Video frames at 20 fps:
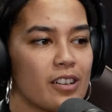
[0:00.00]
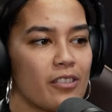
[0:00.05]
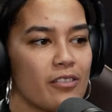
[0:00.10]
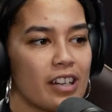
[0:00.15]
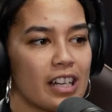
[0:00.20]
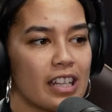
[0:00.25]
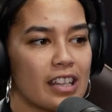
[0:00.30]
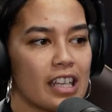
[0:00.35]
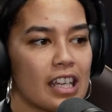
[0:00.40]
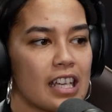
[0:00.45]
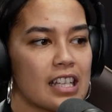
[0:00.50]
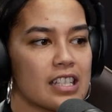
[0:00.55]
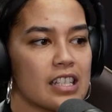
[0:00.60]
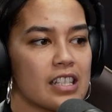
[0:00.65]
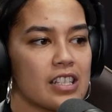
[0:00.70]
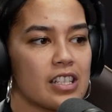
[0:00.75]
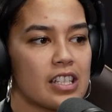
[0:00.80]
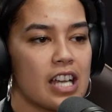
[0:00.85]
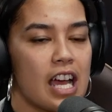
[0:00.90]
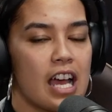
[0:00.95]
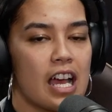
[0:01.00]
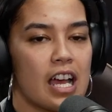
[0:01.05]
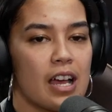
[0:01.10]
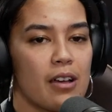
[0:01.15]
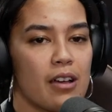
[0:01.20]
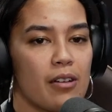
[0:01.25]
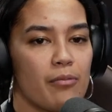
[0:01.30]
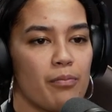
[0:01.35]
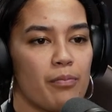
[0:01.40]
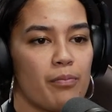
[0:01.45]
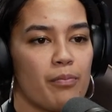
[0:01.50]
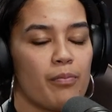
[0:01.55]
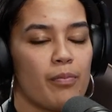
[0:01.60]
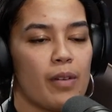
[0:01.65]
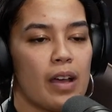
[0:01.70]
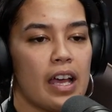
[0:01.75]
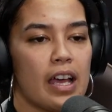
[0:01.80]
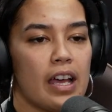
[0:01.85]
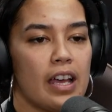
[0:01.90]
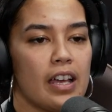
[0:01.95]
don't really think it's a
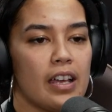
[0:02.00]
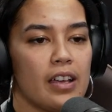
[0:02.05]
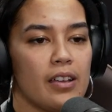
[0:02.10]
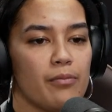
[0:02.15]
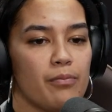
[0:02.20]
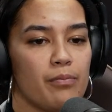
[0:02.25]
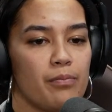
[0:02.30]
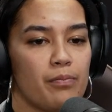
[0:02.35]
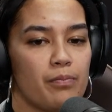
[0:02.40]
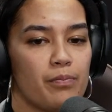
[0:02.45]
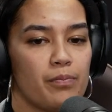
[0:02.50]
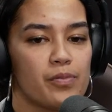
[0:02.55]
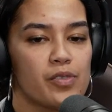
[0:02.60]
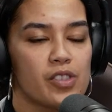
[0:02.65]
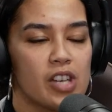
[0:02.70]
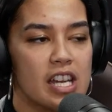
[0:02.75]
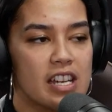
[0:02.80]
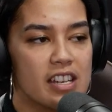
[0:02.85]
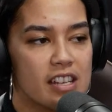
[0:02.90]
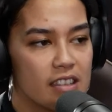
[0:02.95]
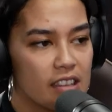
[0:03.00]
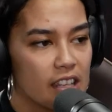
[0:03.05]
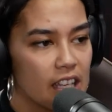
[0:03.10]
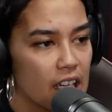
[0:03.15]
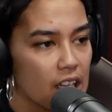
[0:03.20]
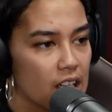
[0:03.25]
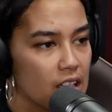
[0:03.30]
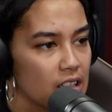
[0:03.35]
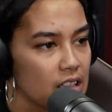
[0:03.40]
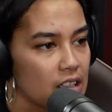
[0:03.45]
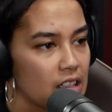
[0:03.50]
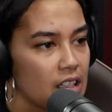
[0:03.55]
gender thing.